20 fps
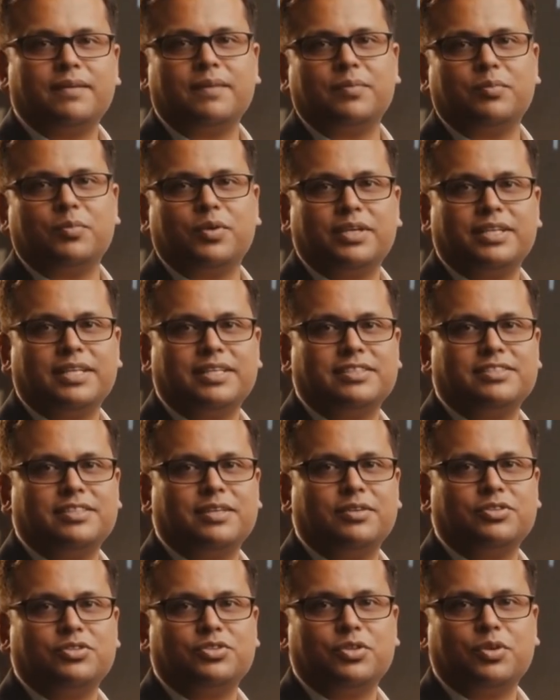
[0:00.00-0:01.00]
what is
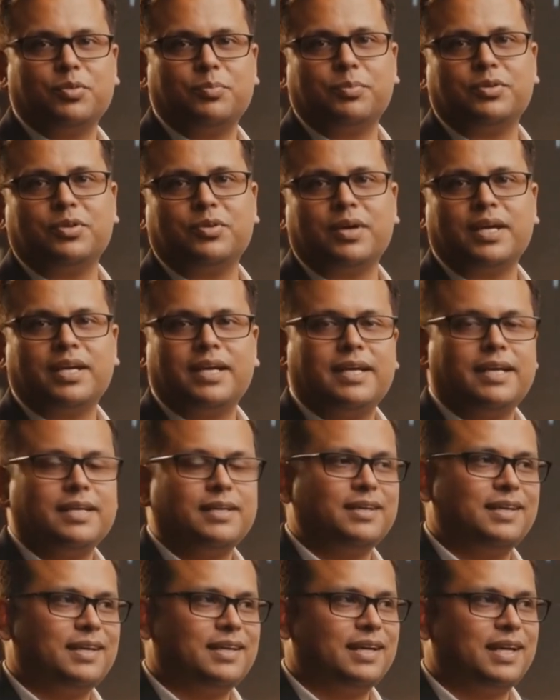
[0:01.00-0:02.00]
SOAP UI
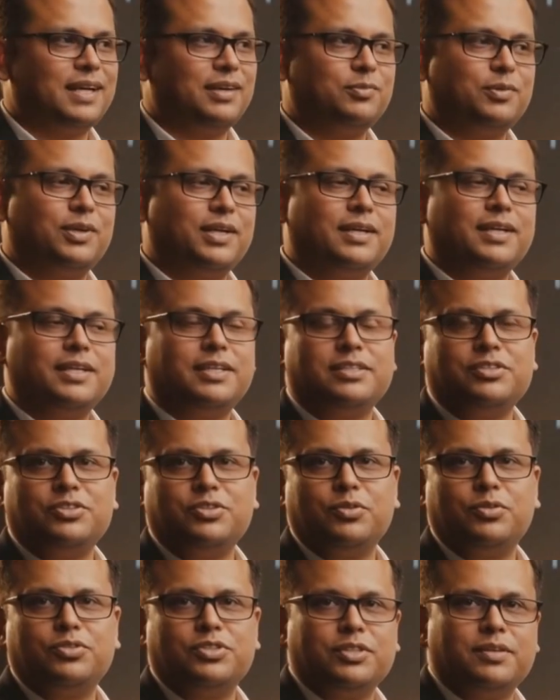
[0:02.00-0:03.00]
and where it is
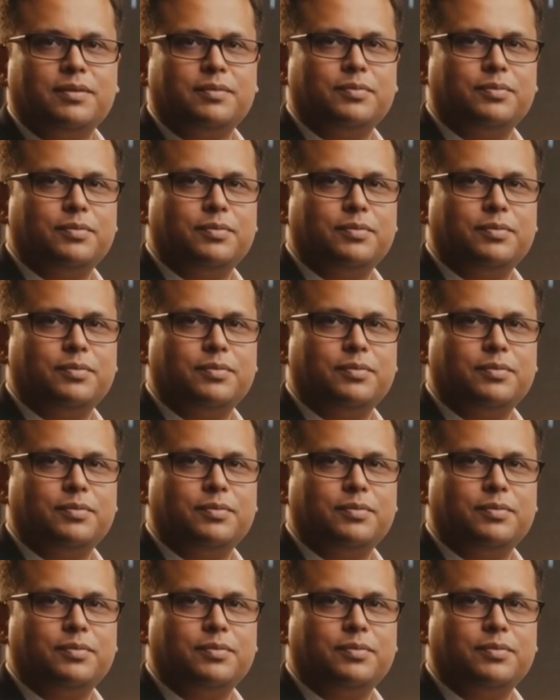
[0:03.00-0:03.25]
used.